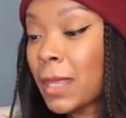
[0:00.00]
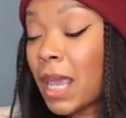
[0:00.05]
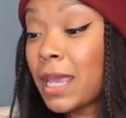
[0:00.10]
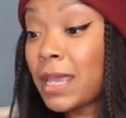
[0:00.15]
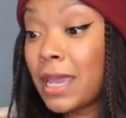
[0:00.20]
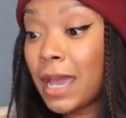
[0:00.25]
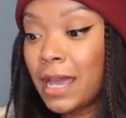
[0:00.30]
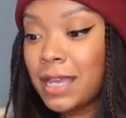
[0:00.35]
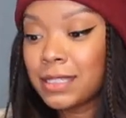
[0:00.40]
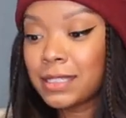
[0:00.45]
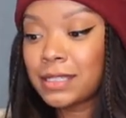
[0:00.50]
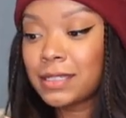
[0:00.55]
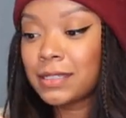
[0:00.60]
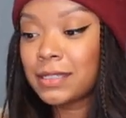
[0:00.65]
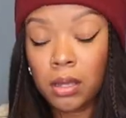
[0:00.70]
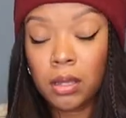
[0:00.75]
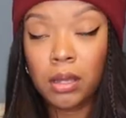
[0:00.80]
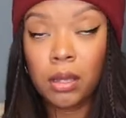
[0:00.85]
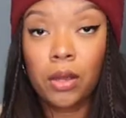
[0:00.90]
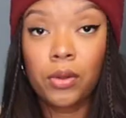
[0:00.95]
Yes.
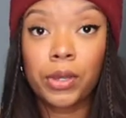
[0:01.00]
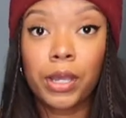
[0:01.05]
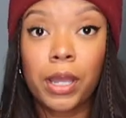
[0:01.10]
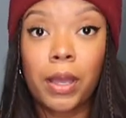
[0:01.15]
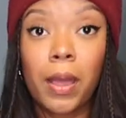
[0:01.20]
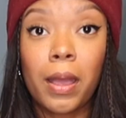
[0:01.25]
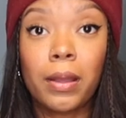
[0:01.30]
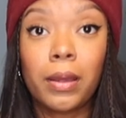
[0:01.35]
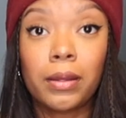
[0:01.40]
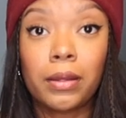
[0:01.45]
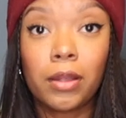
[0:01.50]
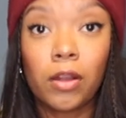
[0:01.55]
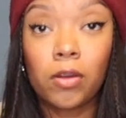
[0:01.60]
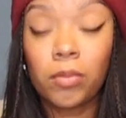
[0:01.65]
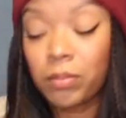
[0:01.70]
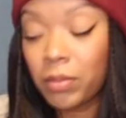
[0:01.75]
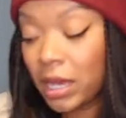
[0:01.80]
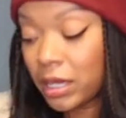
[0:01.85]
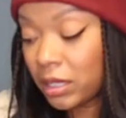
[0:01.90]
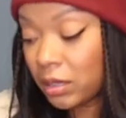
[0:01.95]
Okay, I gotta
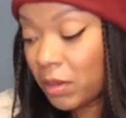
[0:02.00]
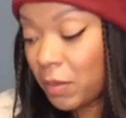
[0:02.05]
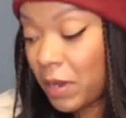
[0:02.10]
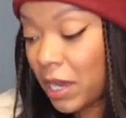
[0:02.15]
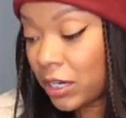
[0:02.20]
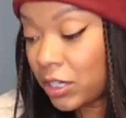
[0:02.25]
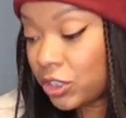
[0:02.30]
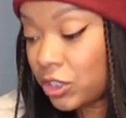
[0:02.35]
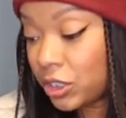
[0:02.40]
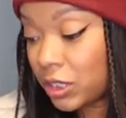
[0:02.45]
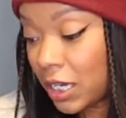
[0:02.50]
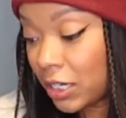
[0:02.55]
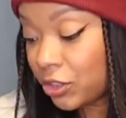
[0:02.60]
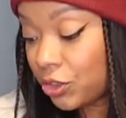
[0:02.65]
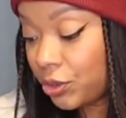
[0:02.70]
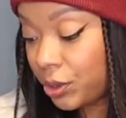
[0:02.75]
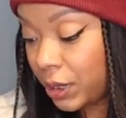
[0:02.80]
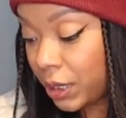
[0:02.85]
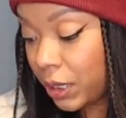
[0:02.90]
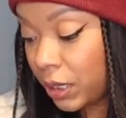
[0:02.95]
go. I think my package is
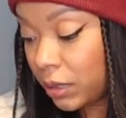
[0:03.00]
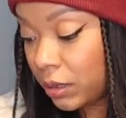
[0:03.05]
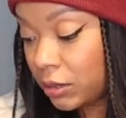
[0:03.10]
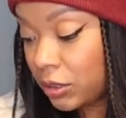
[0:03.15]
actually here.